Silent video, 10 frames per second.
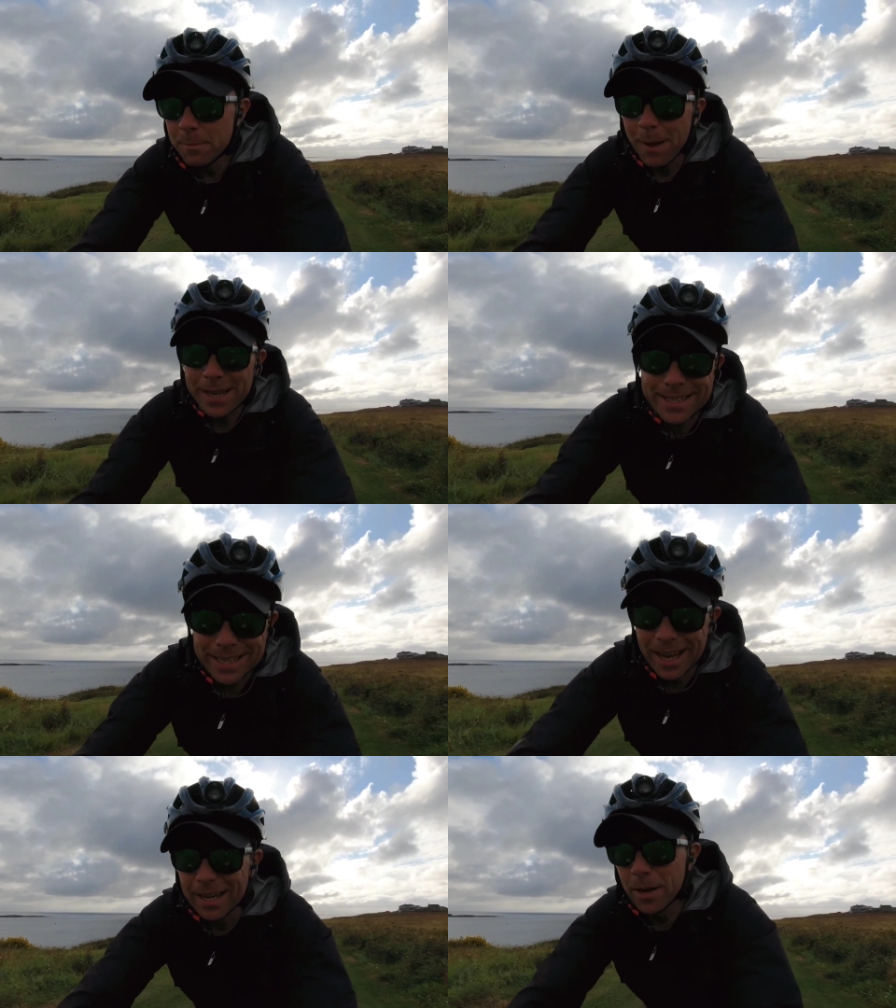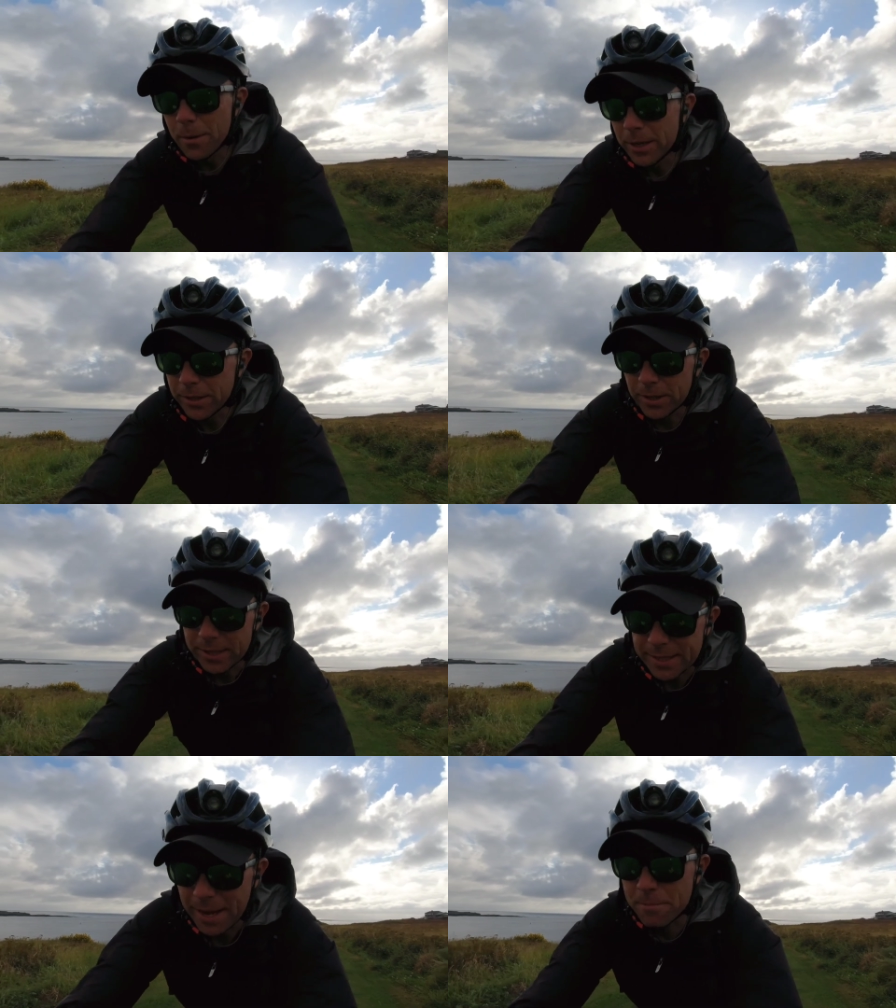Basically, I don't want to do the
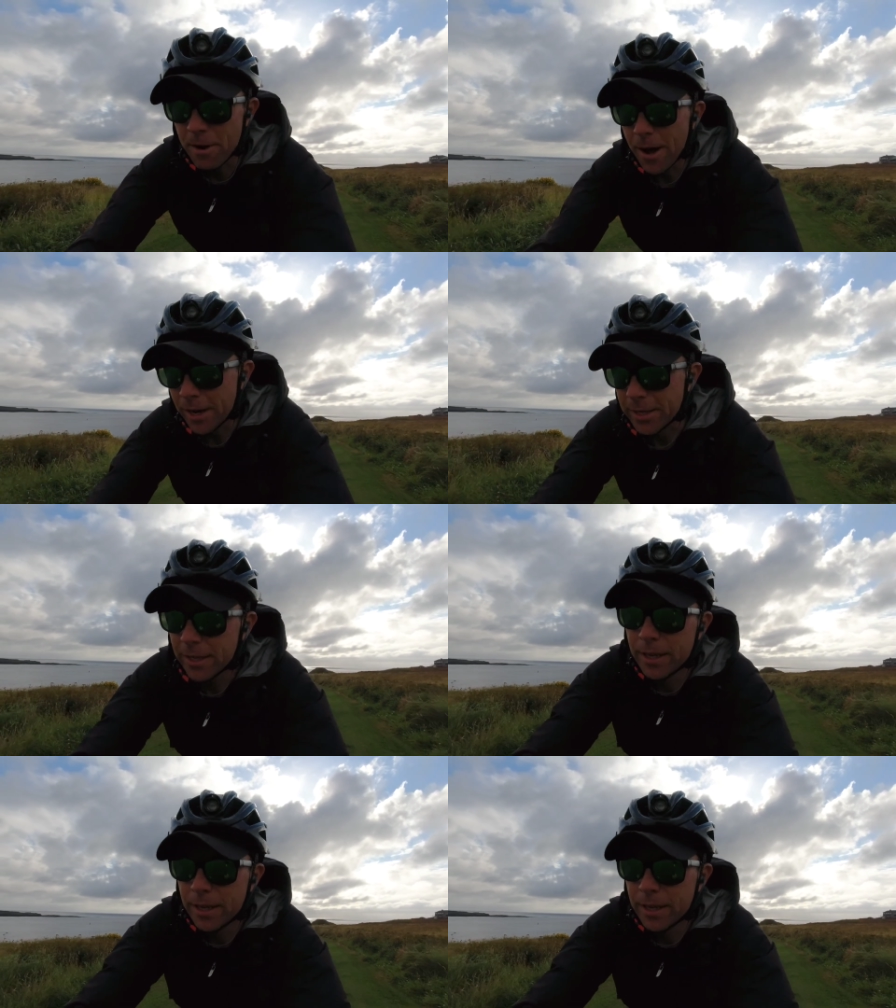same ride.